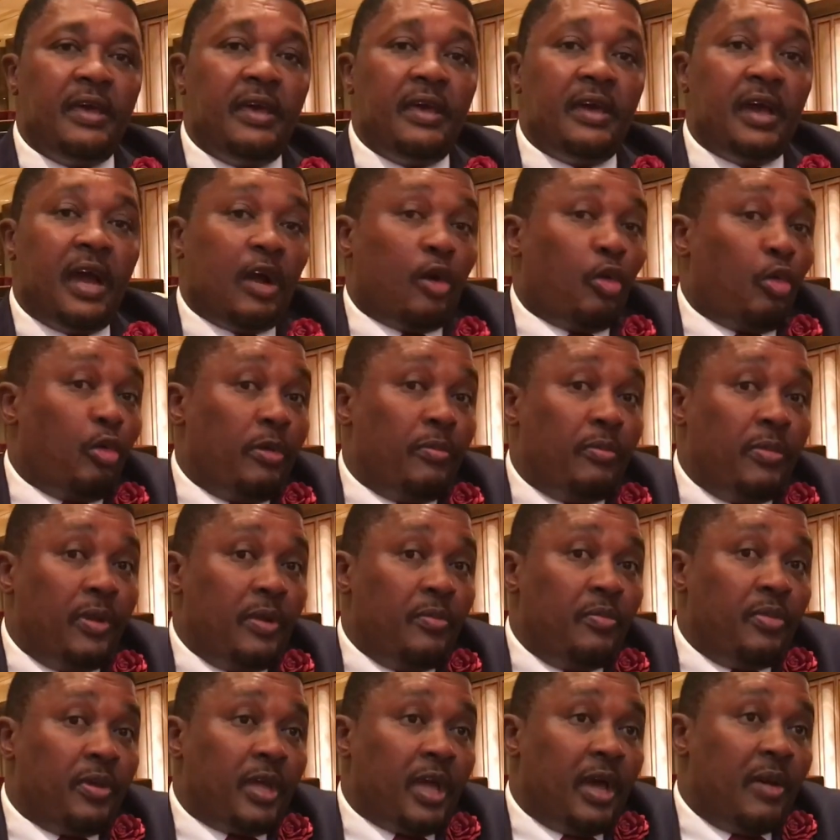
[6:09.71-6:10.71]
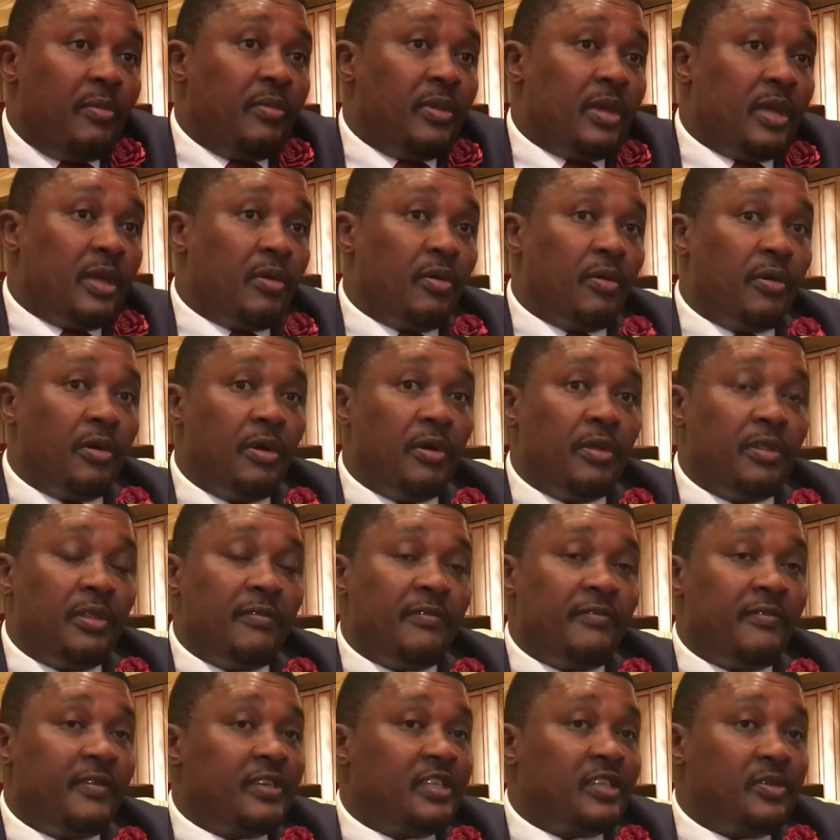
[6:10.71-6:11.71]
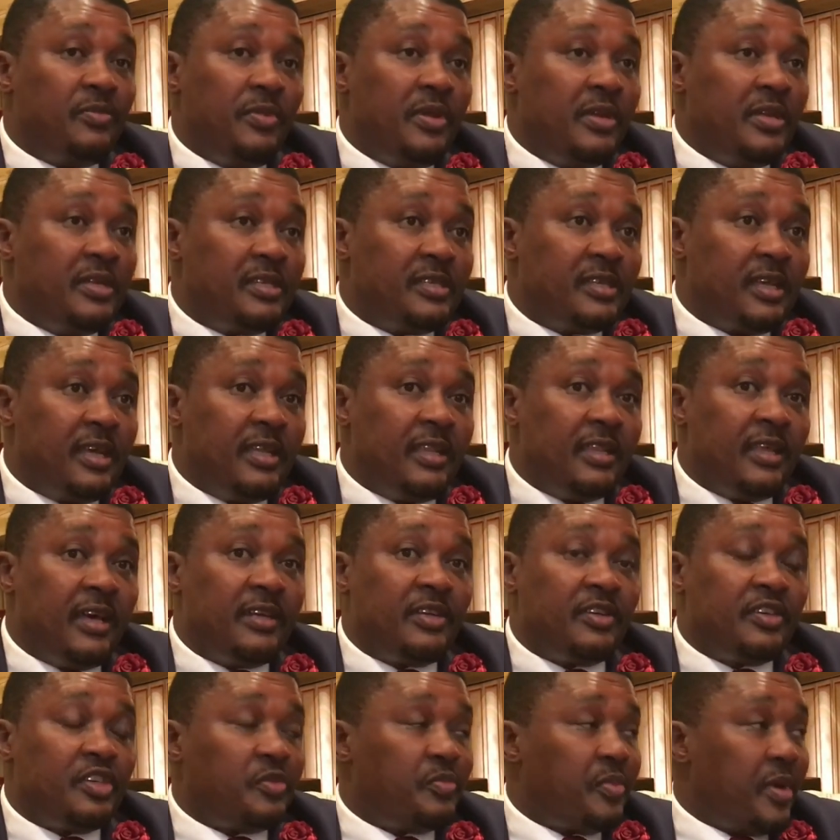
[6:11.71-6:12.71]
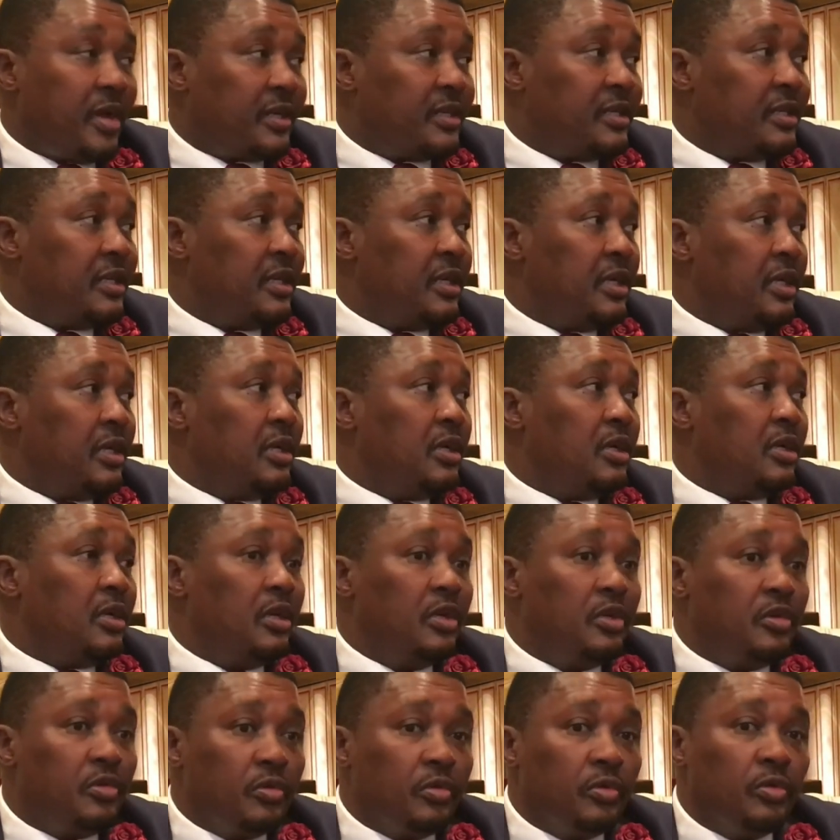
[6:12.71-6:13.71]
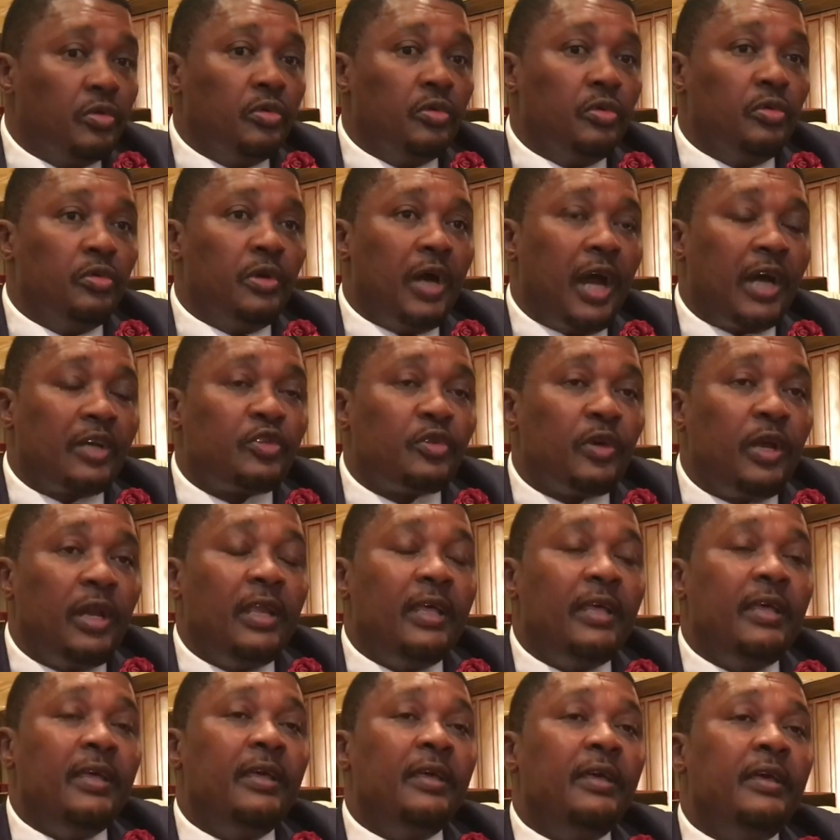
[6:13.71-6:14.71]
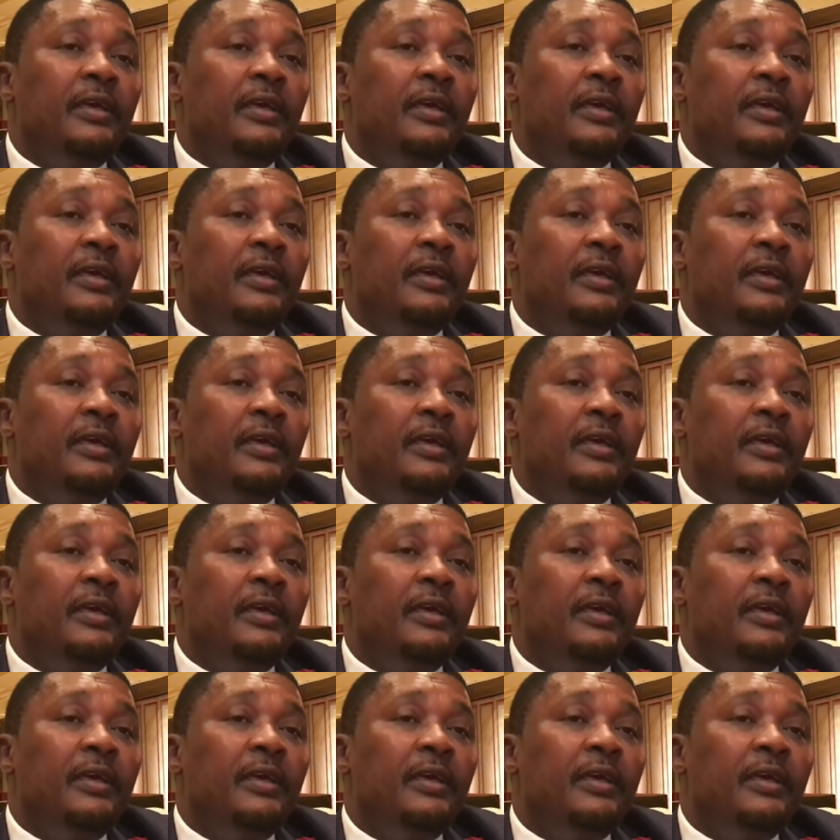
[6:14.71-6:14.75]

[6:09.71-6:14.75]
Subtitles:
arguably becoming the first minister in that respect to actually